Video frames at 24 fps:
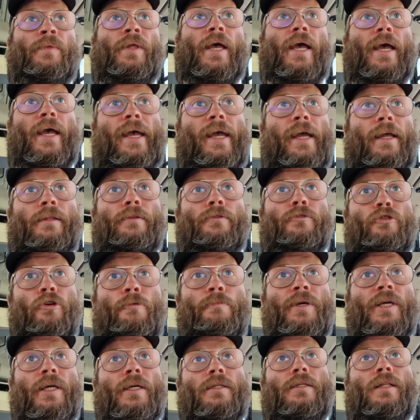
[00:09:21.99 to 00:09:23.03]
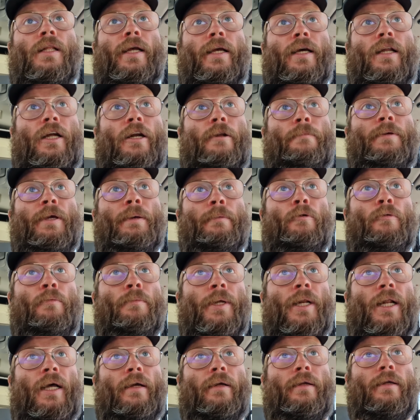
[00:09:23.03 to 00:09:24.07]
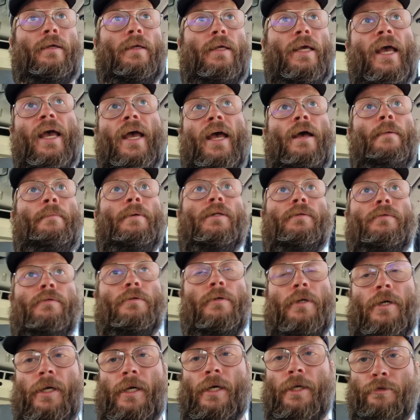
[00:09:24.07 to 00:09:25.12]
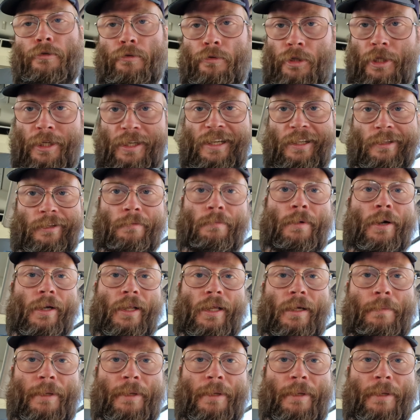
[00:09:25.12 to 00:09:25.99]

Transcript: And to me, it's like a lot of people will be like, yeah, but who cares, you still get the money.